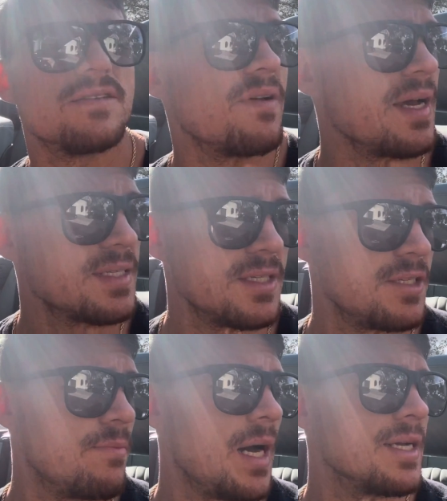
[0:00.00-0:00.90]
fast as
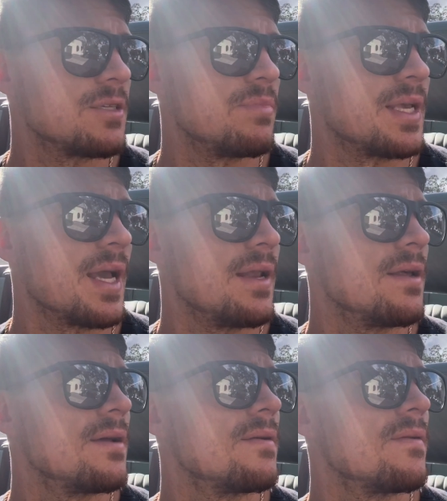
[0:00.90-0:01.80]
you possibly can,
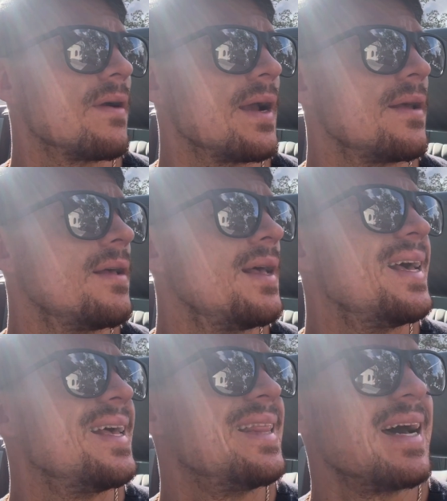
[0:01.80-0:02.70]
right?
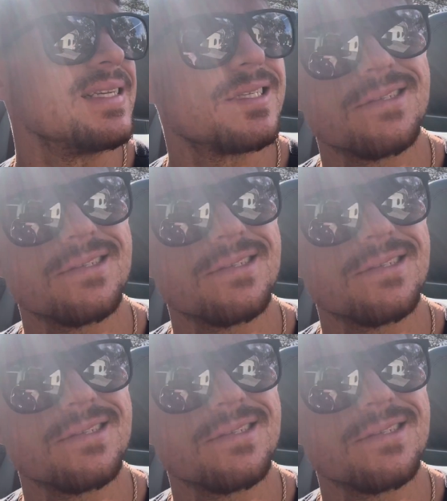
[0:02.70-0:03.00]
That's